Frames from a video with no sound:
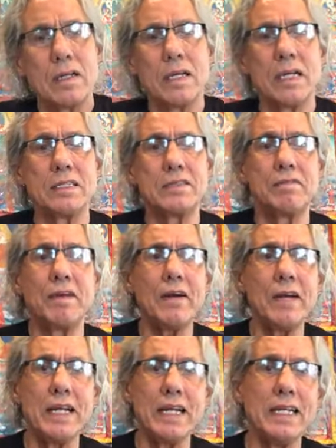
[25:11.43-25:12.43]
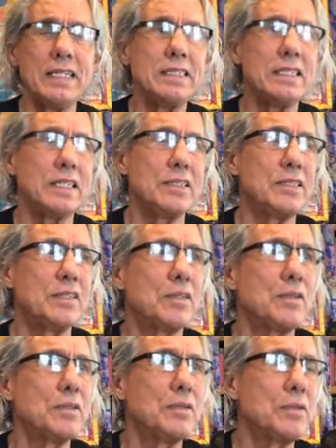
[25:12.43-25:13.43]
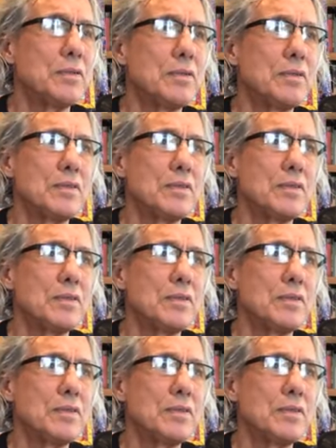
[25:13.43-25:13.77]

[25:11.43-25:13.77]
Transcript: It's very easy to